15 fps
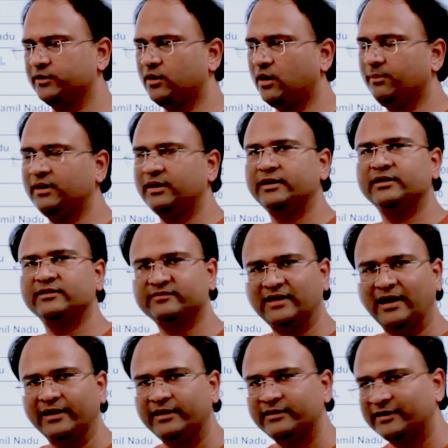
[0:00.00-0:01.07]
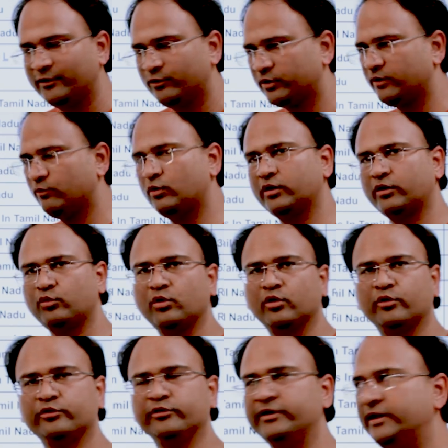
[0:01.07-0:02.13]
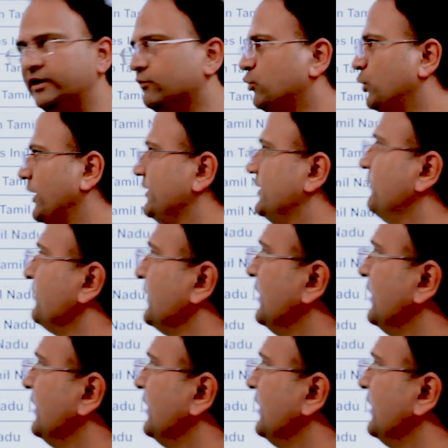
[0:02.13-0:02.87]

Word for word: a normal understanding that, okay, what you are going to deal with.